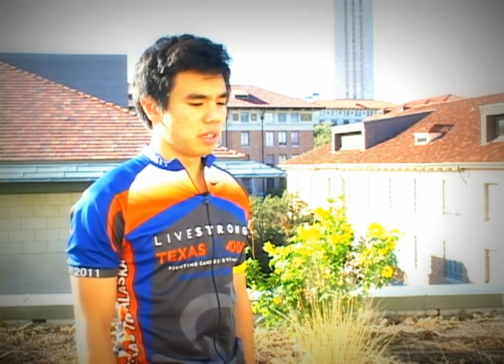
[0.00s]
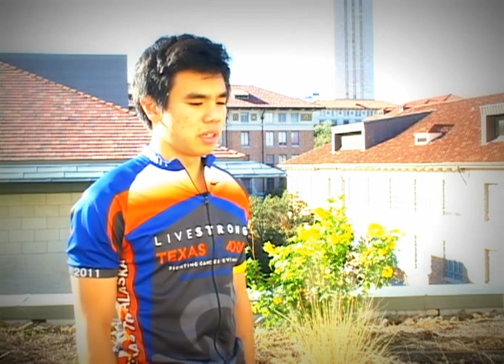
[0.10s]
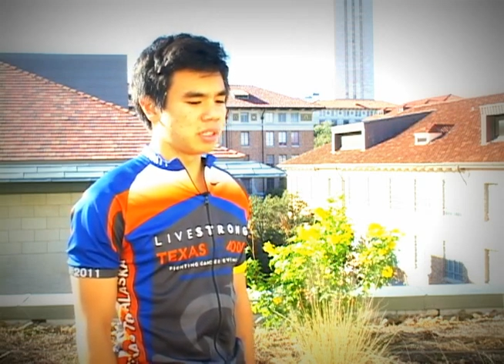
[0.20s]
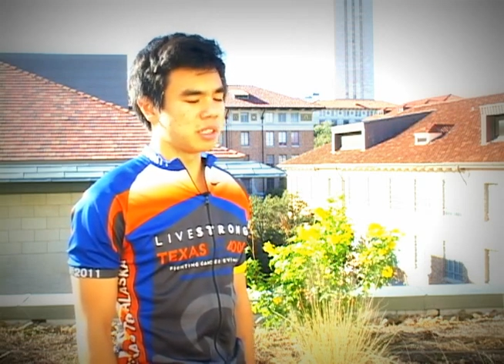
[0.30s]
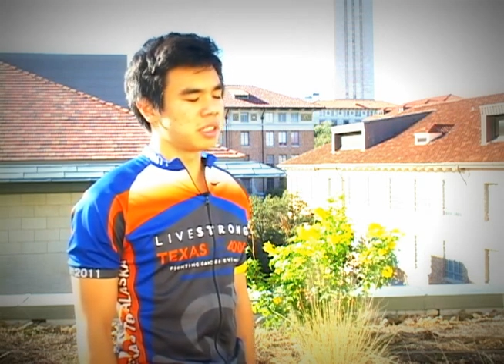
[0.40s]

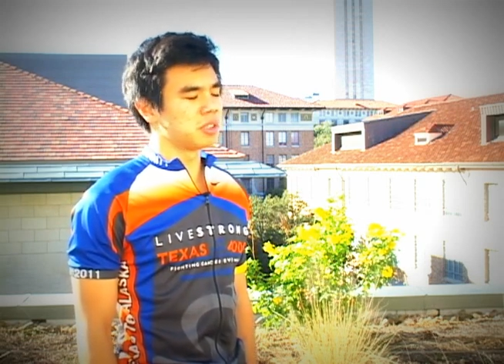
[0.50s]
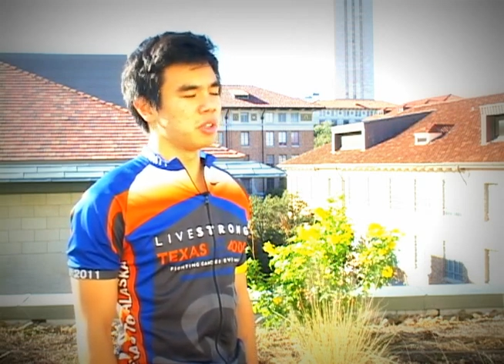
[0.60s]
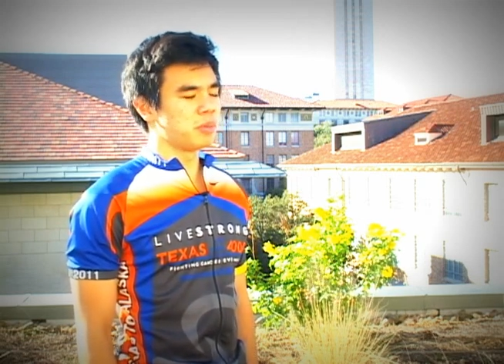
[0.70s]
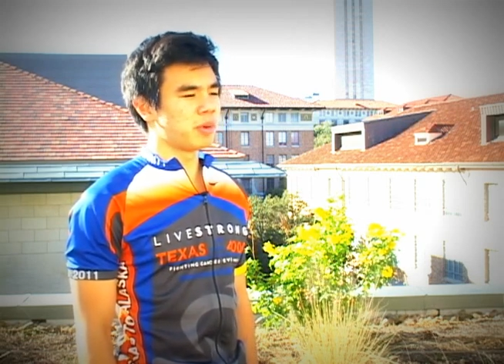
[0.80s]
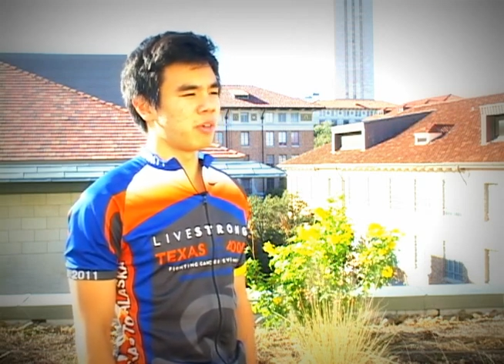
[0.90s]
a
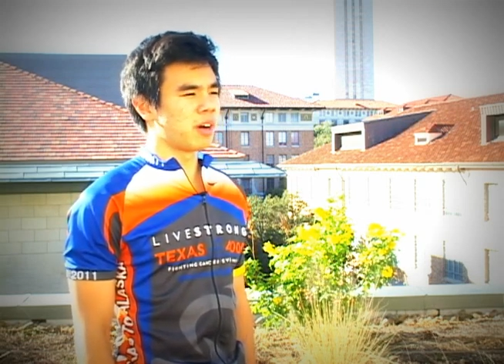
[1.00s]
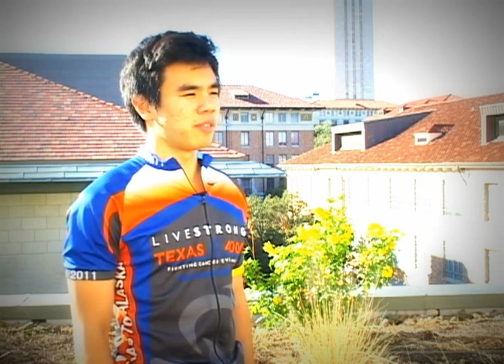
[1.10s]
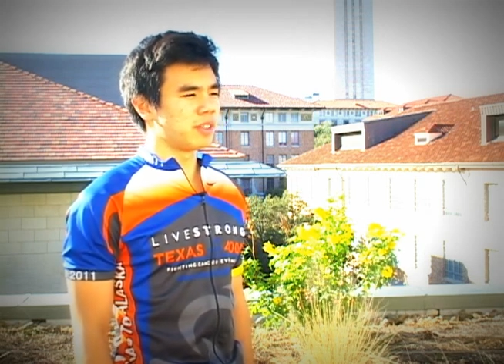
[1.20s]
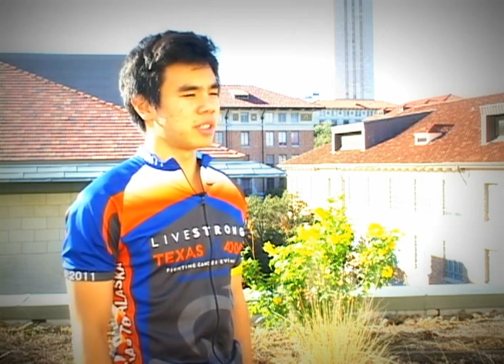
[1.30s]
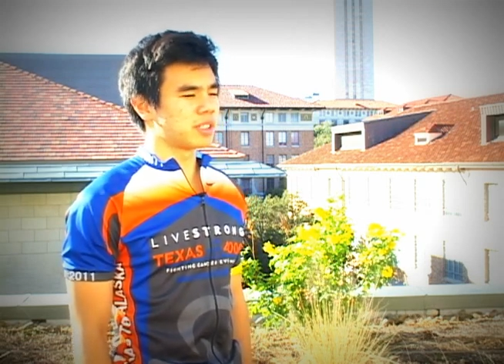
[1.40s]
little bit
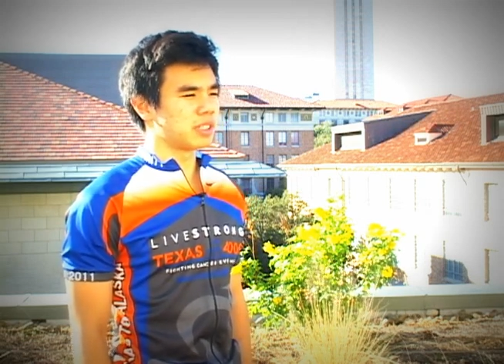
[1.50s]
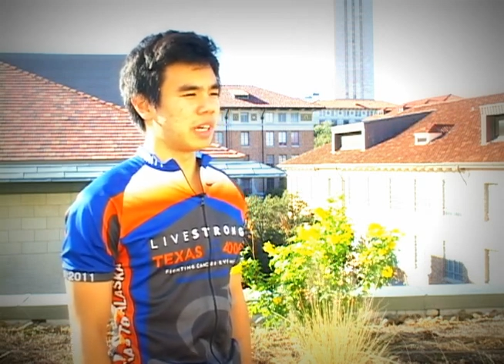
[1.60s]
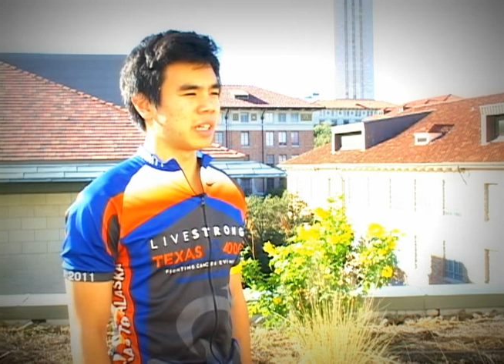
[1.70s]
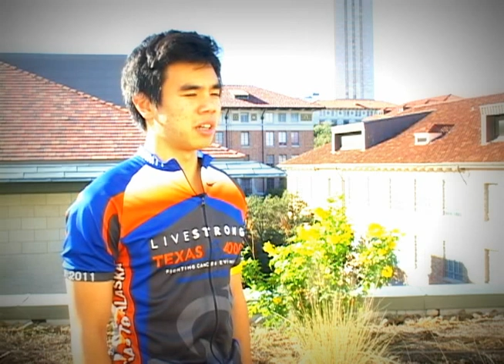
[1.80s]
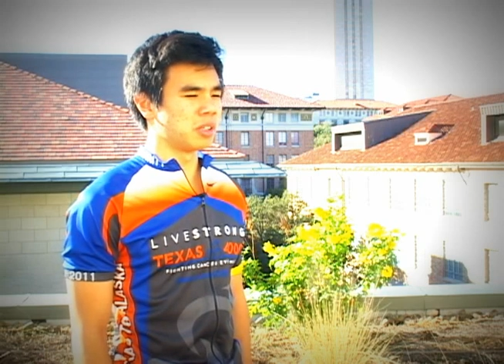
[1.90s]
rough.
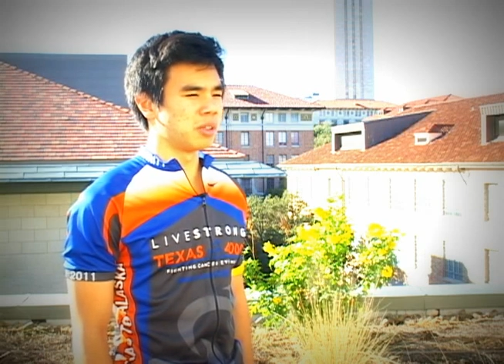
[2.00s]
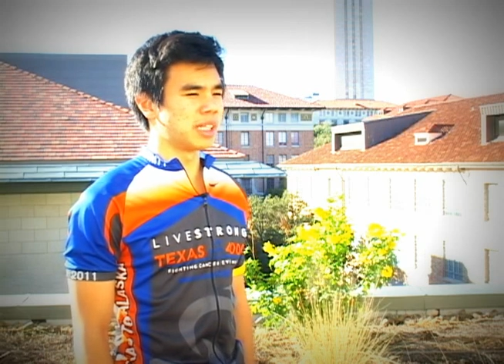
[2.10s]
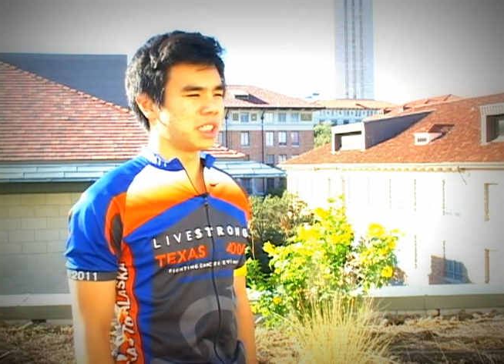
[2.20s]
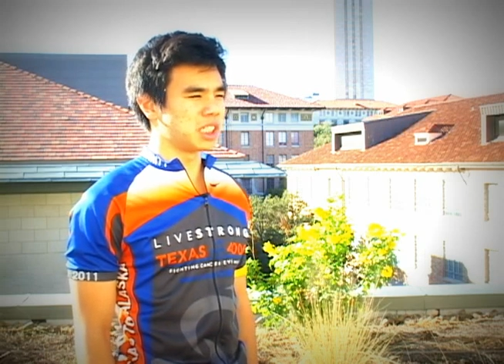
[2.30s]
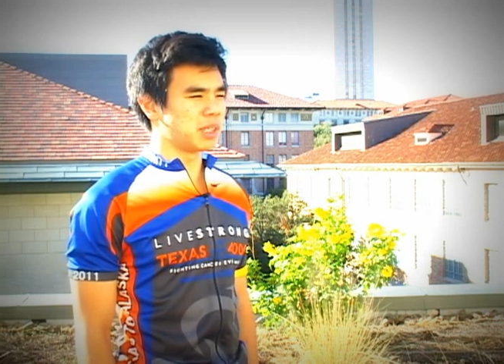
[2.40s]
I get a little
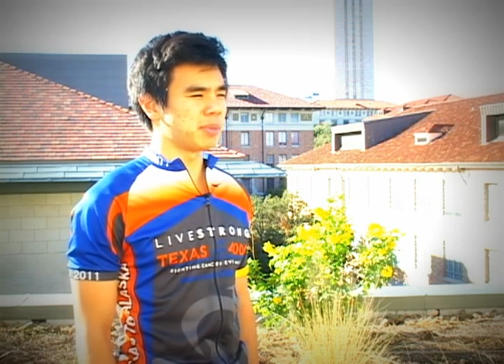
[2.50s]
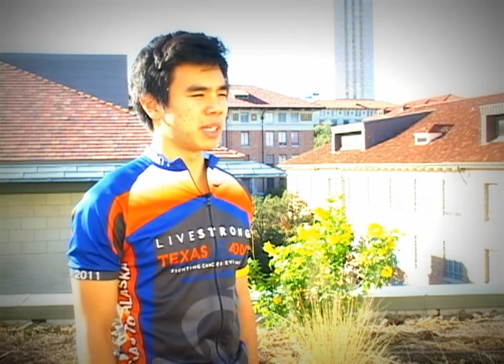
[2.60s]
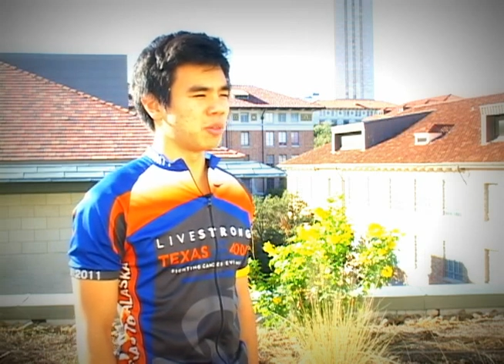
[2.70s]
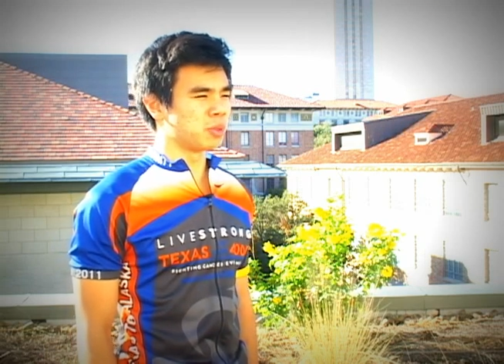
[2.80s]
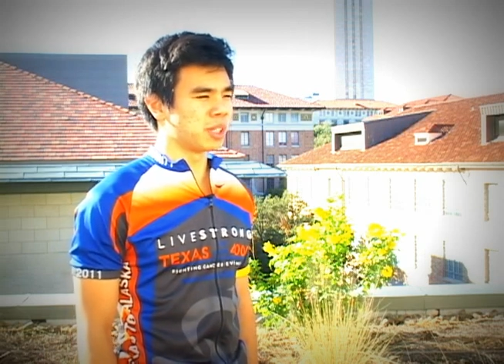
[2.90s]
less sleep
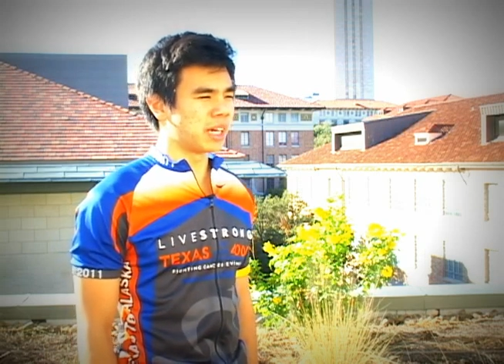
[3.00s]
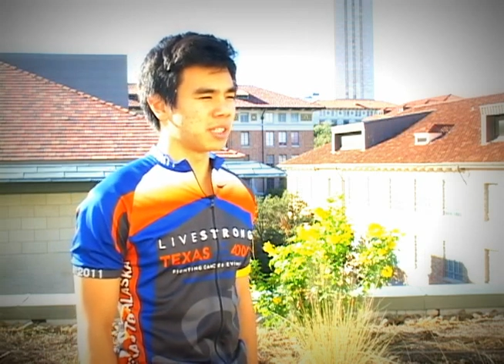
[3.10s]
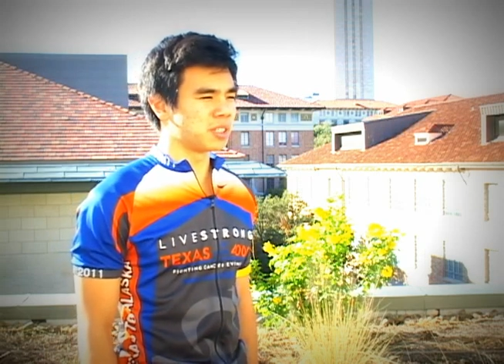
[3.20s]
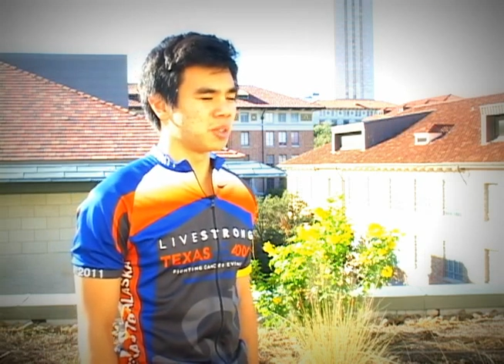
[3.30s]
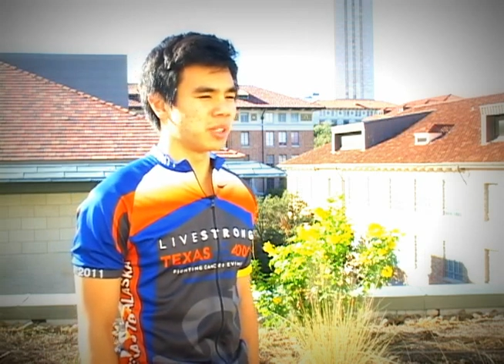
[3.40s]
than I would
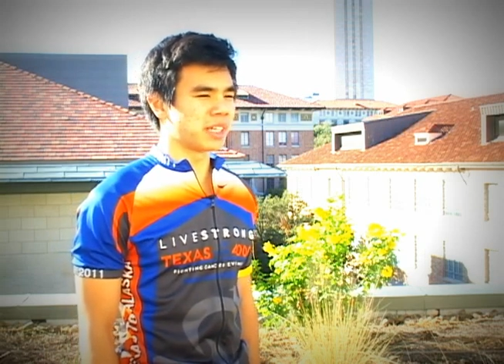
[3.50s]
like to,